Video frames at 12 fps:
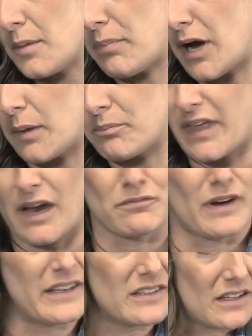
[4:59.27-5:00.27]
pop that
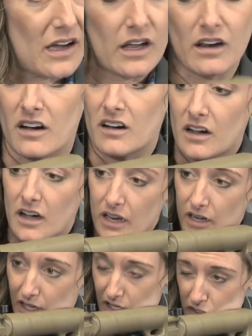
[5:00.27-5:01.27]
red dot
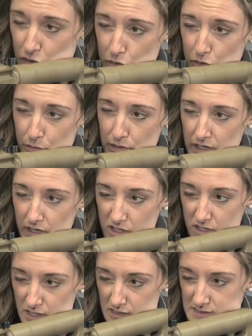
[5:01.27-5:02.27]
on and you will be
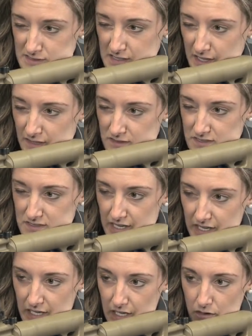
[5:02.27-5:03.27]
on site to
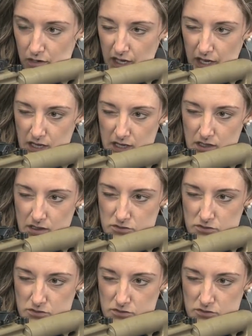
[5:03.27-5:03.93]
take out any